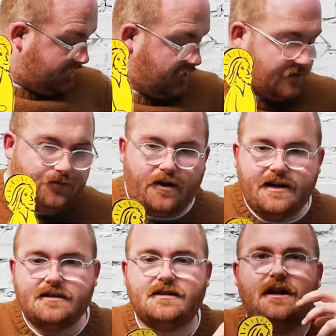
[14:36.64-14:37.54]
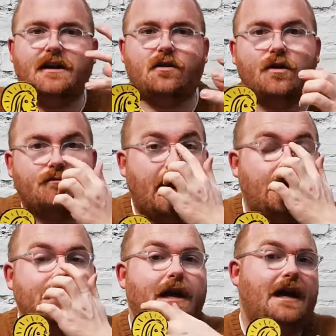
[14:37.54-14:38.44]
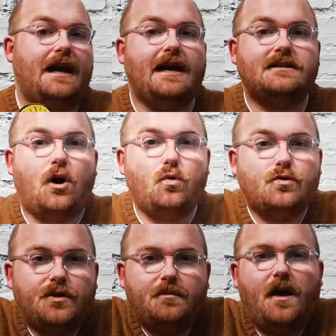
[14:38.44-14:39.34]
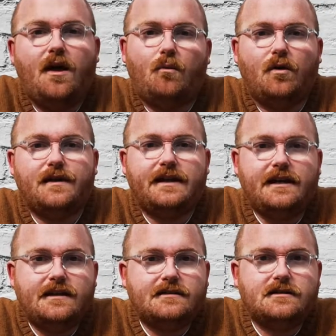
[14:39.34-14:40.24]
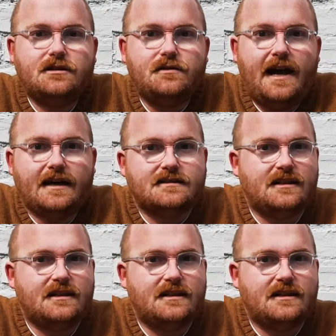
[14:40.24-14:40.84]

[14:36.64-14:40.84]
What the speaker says: his friends and he'd gone around, he told them what they needed to do next.